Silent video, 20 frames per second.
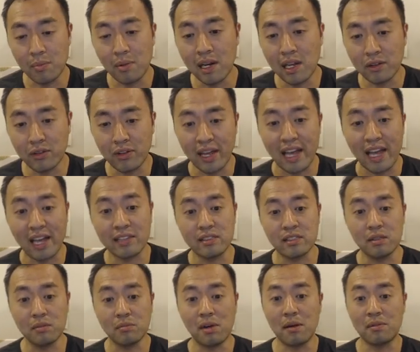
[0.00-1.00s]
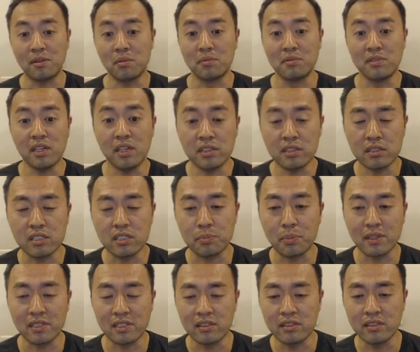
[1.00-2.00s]
I like to add some optimization,
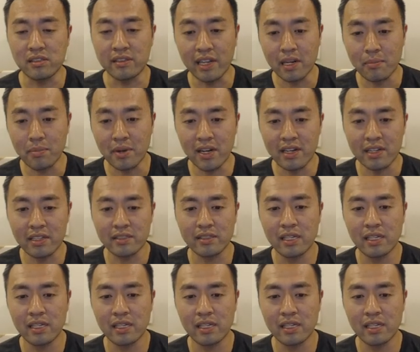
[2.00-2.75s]
especially in the database.